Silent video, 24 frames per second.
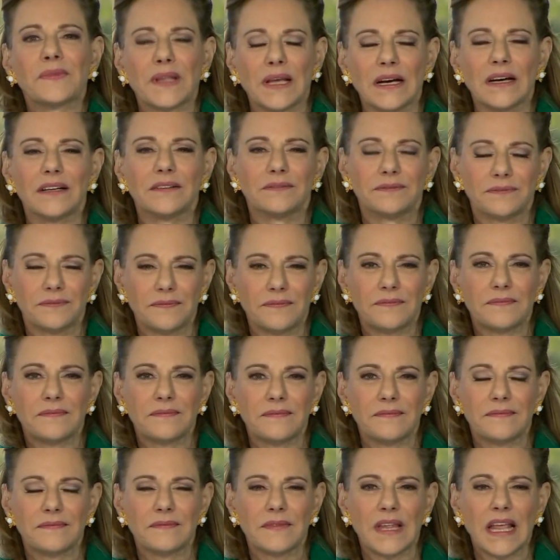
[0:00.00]
Yeah.
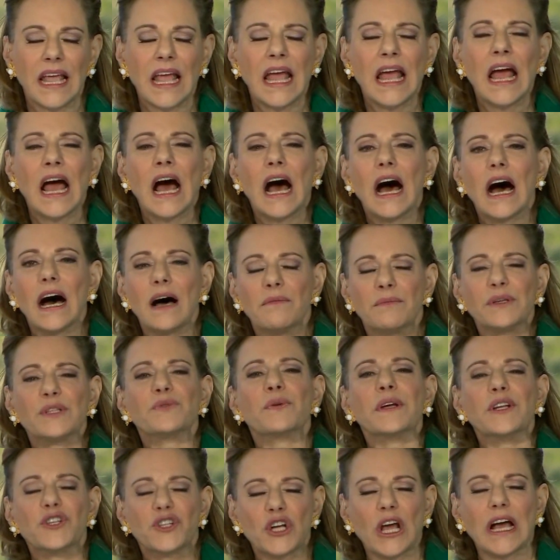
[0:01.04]

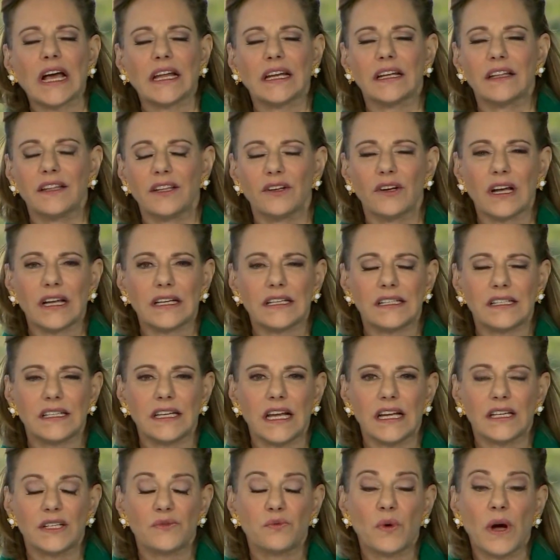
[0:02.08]
Between China and the United
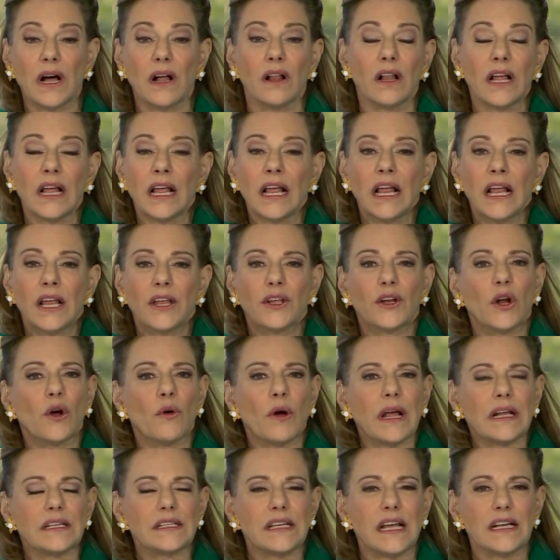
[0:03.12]
States. Well, you know,
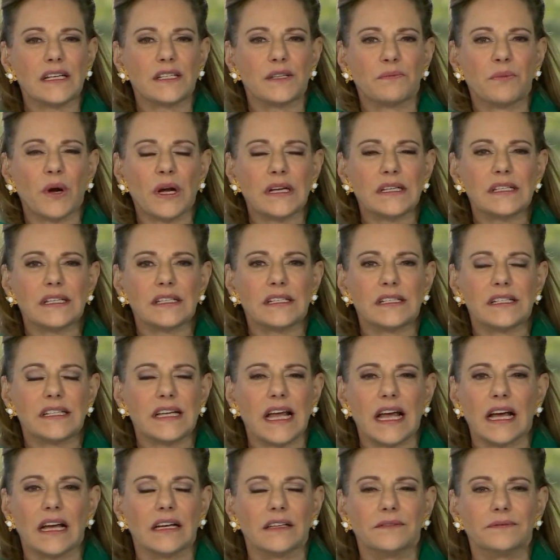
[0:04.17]
as the president
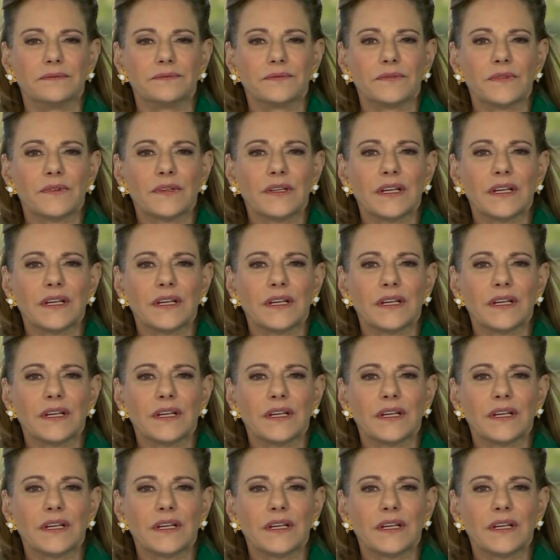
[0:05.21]
said,